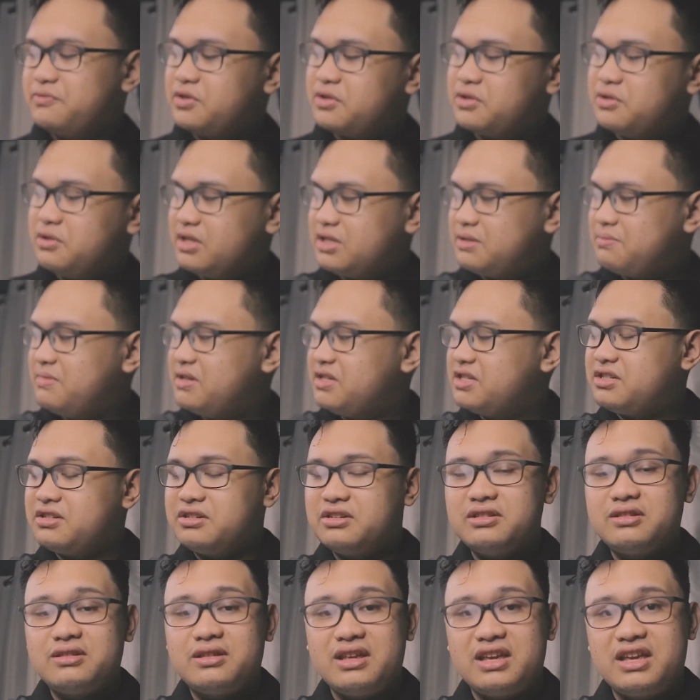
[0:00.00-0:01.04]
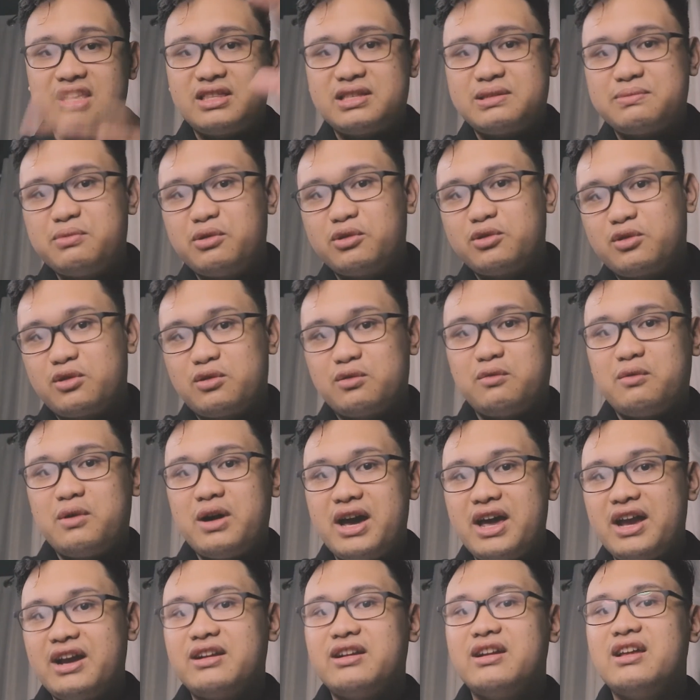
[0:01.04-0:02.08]
So as mentioned, it's both
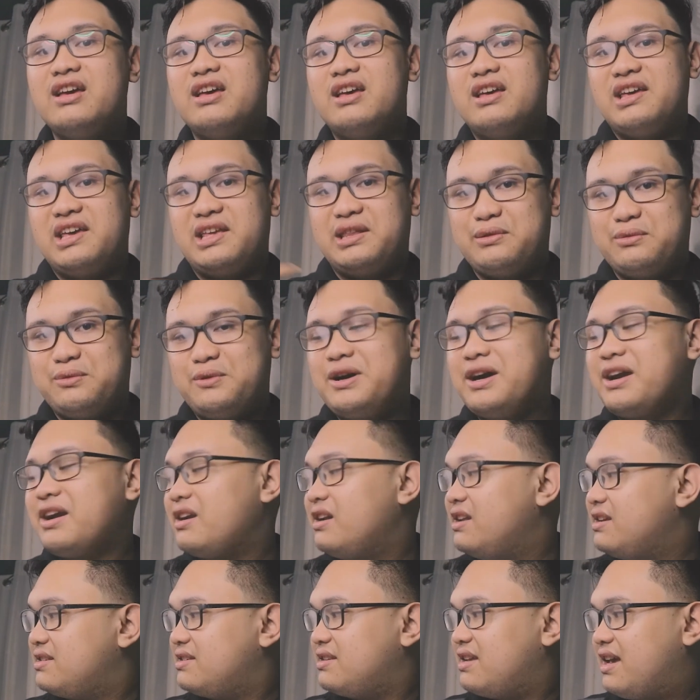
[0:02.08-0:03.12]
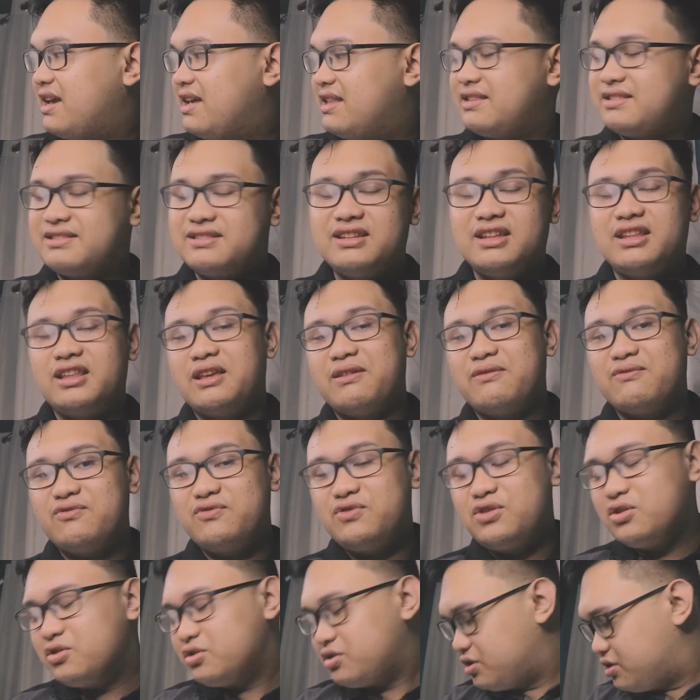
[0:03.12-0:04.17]
wired and wireless, hence the name
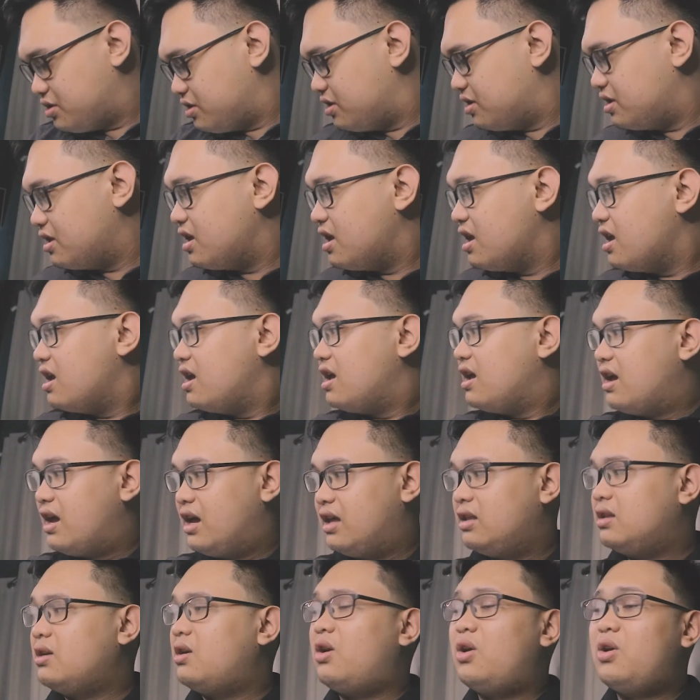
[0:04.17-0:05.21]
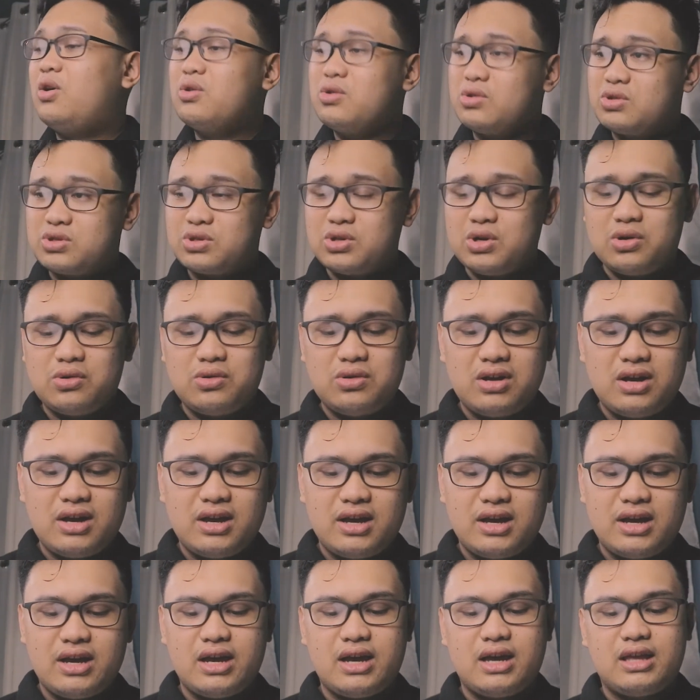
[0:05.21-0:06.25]
Fusion, and also
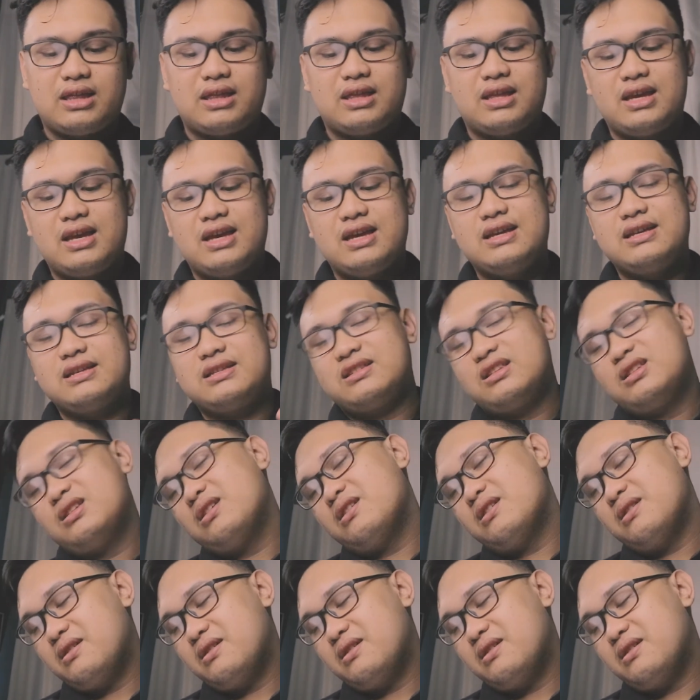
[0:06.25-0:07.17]
it is